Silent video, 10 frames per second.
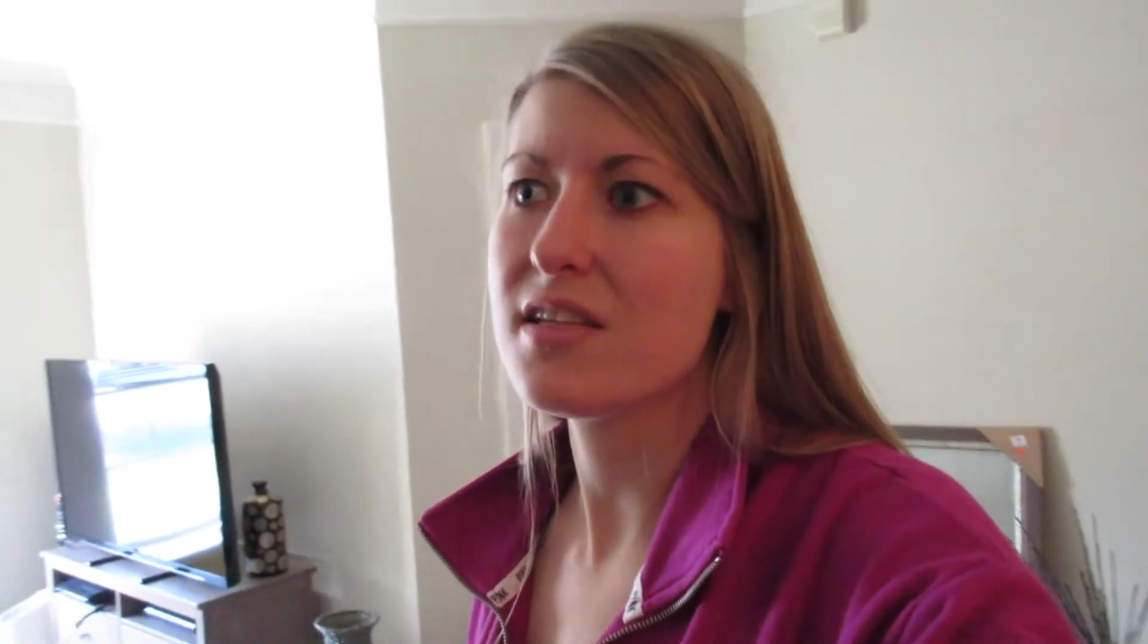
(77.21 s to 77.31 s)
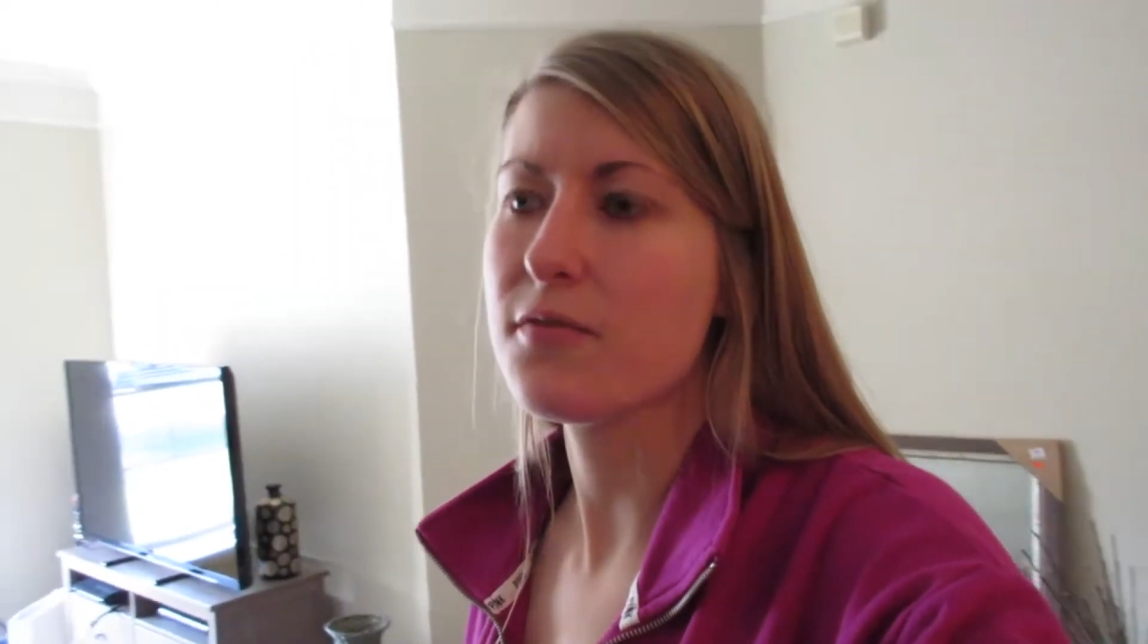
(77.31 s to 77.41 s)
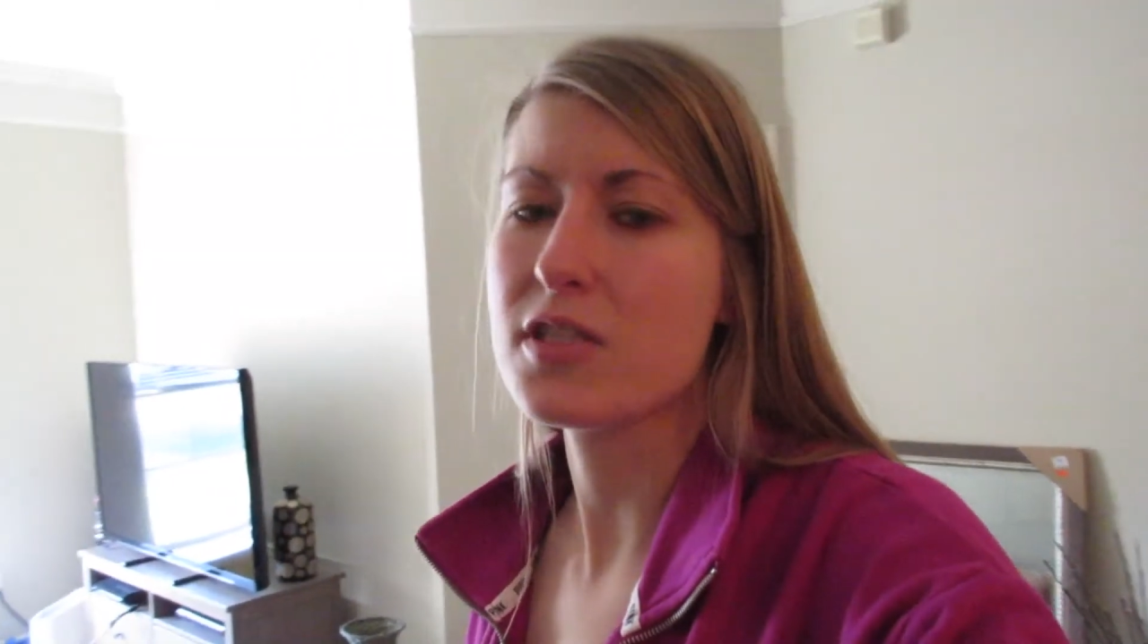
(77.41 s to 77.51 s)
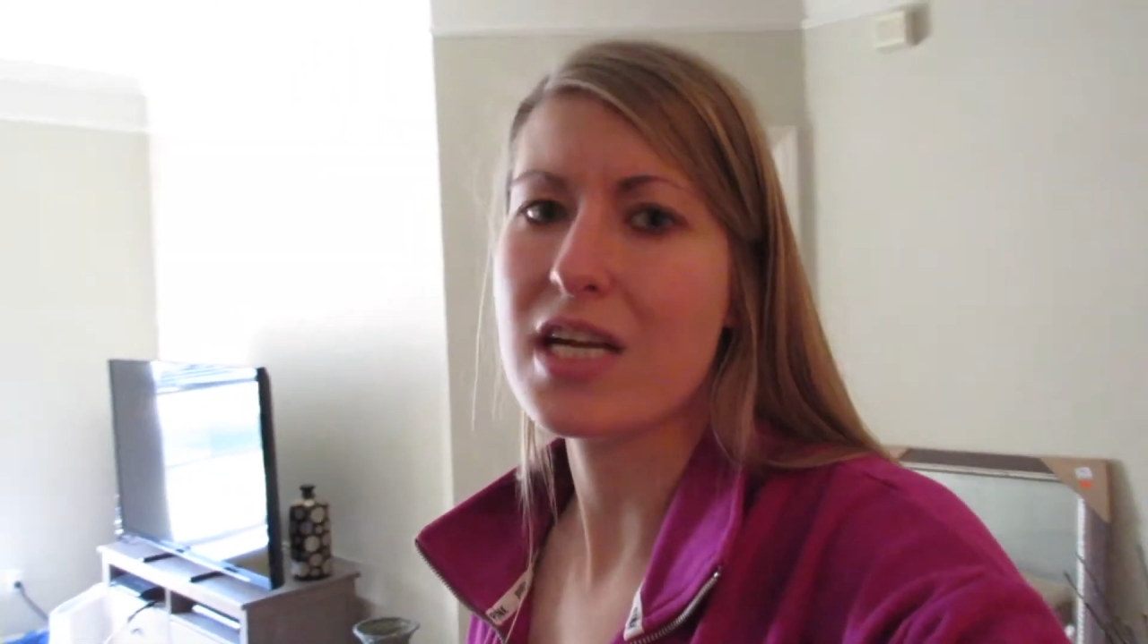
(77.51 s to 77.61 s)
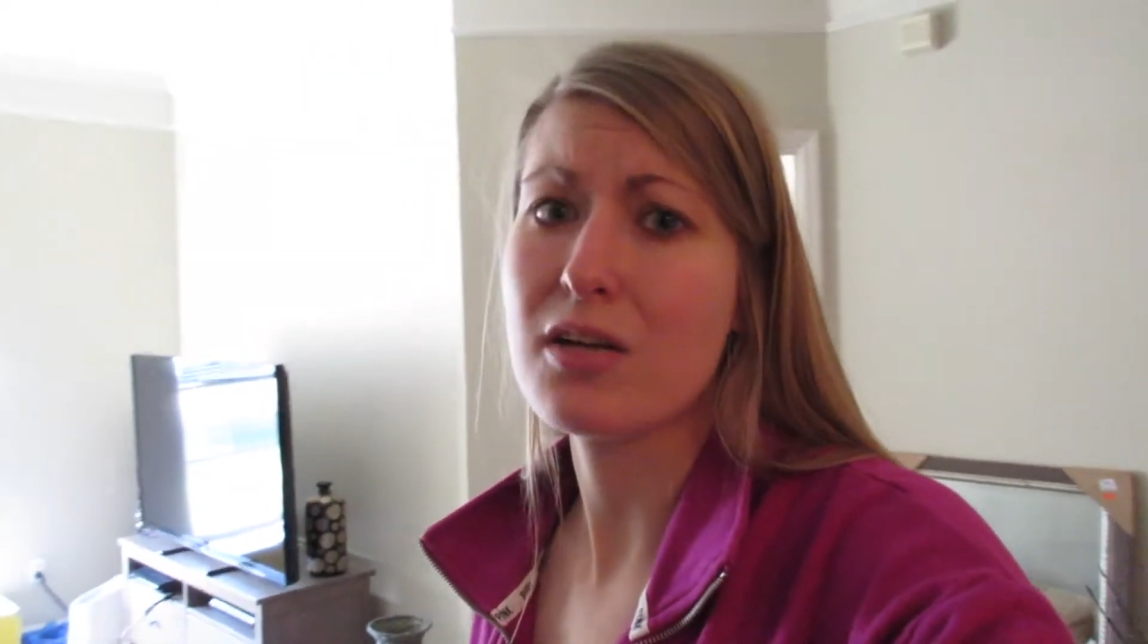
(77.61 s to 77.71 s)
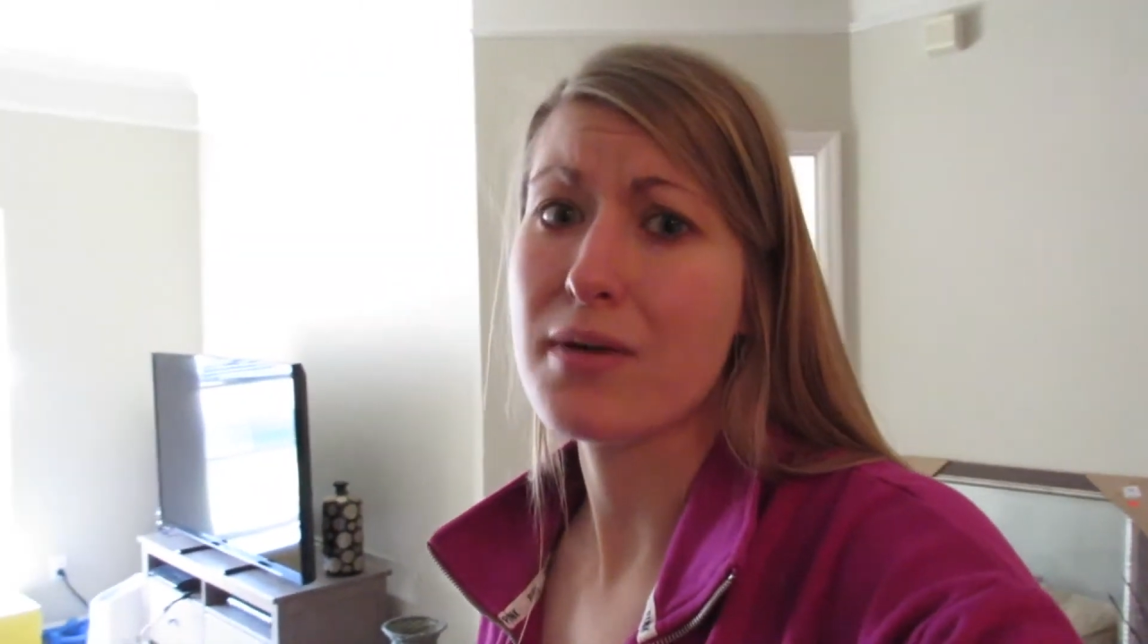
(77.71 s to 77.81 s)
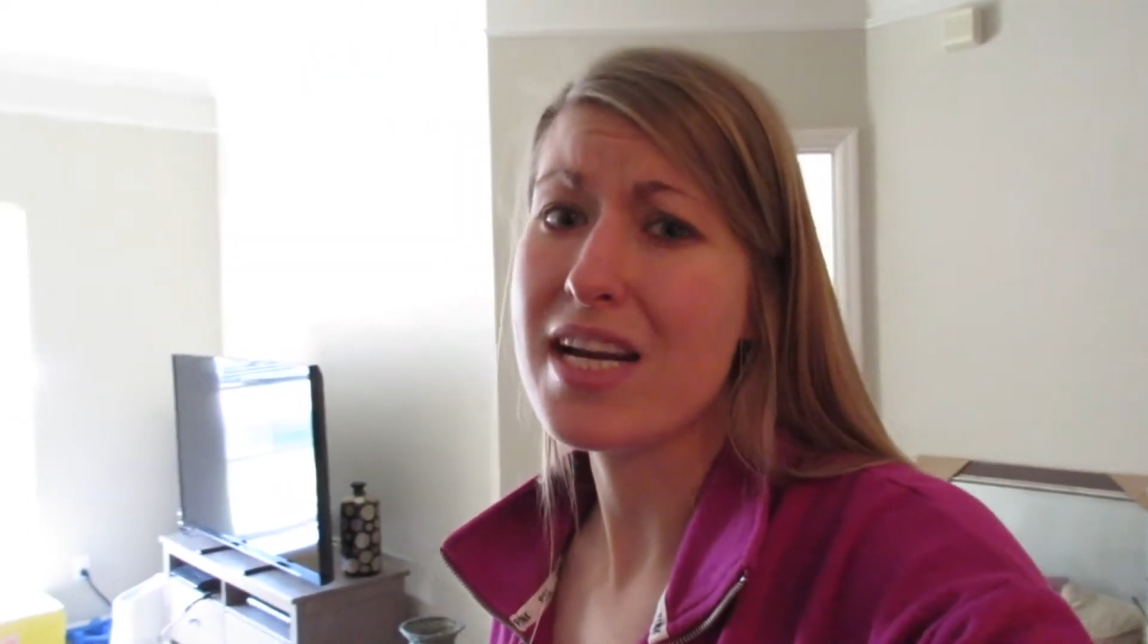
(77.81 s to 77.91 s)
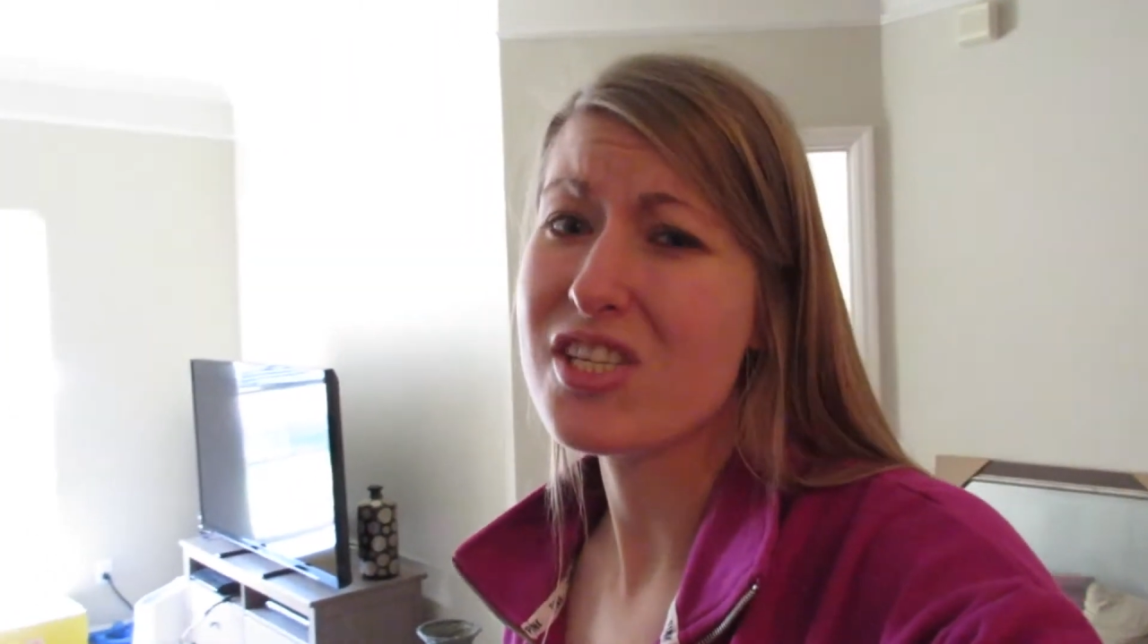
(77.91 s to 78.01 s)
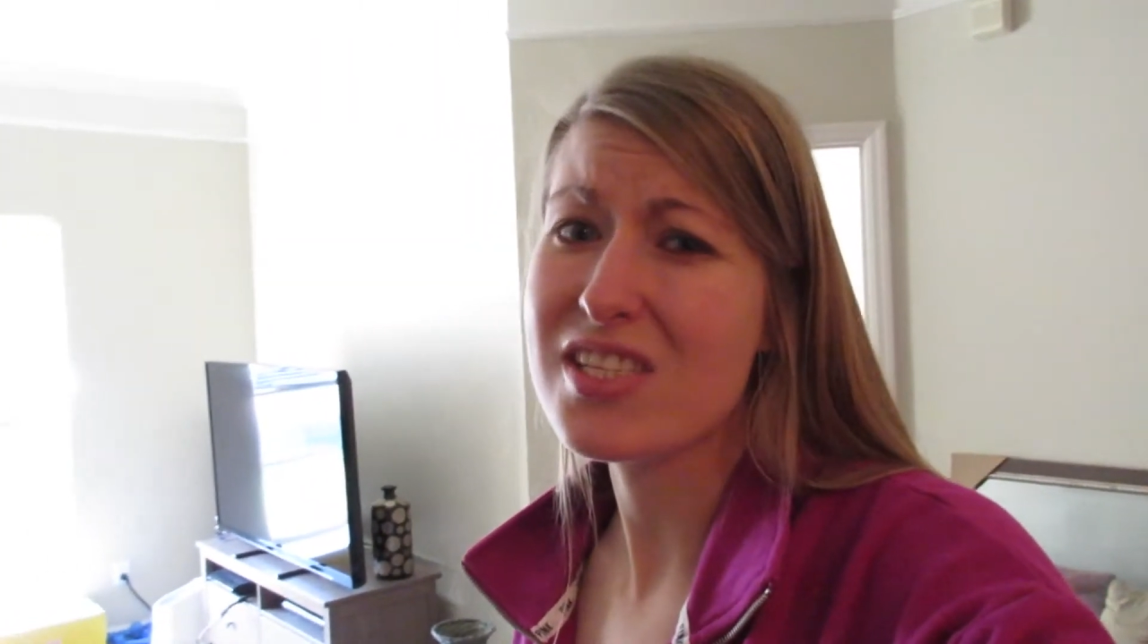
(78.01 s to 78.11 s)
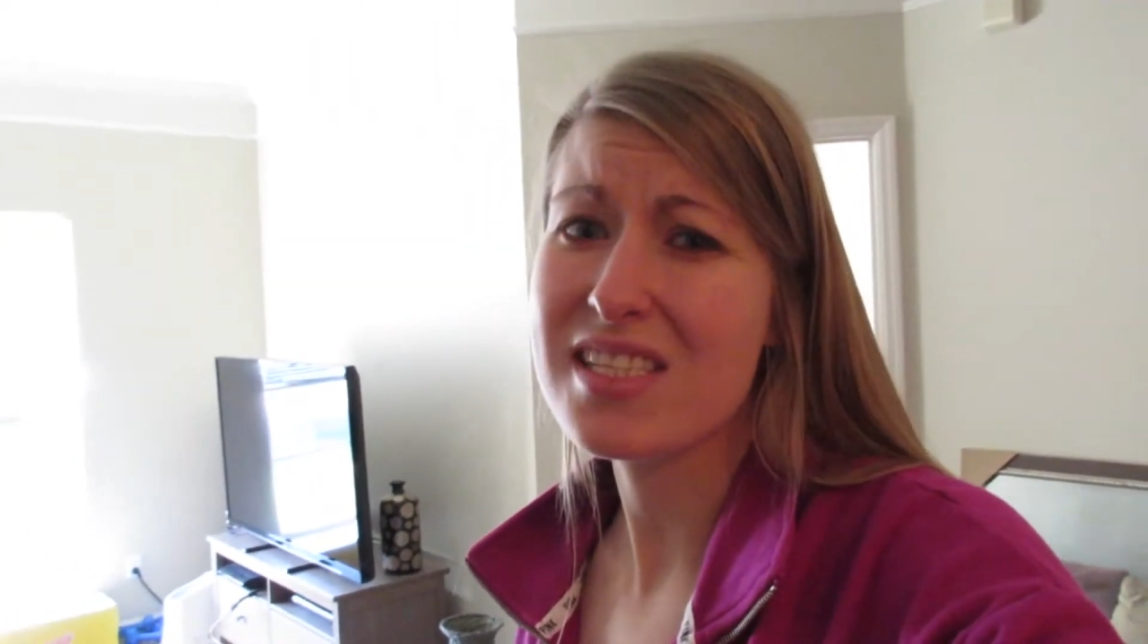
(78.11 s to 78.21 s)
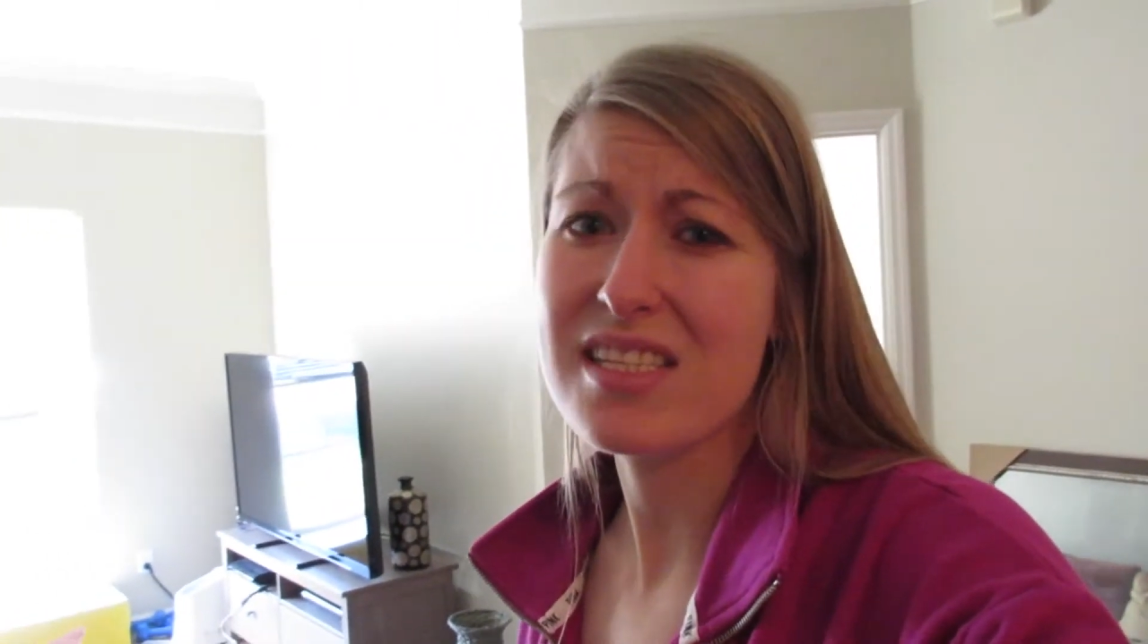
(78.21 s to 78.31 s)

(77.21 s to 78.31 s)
different decorations